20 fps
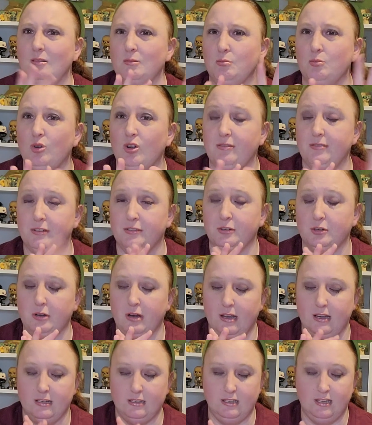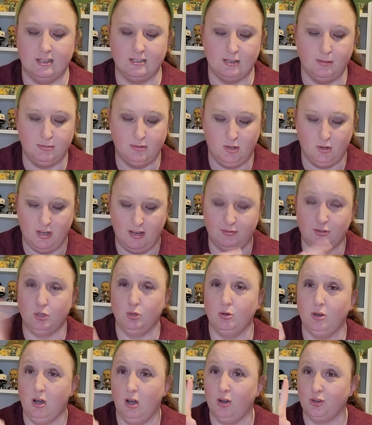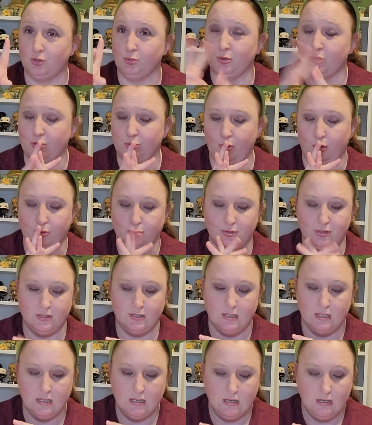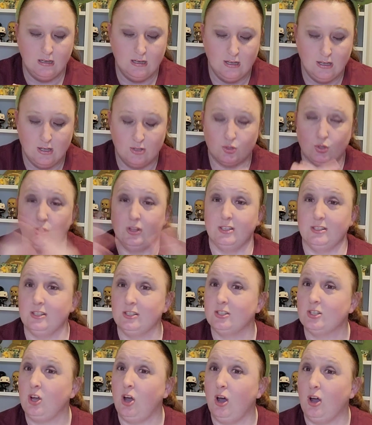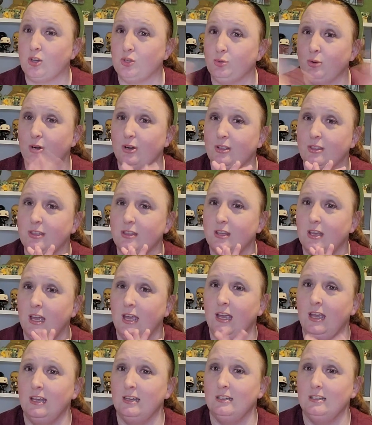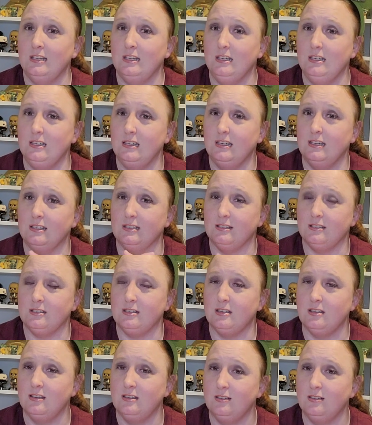of a variety, except I have two Cogsworth quotes. So this is Cogsworth, and he is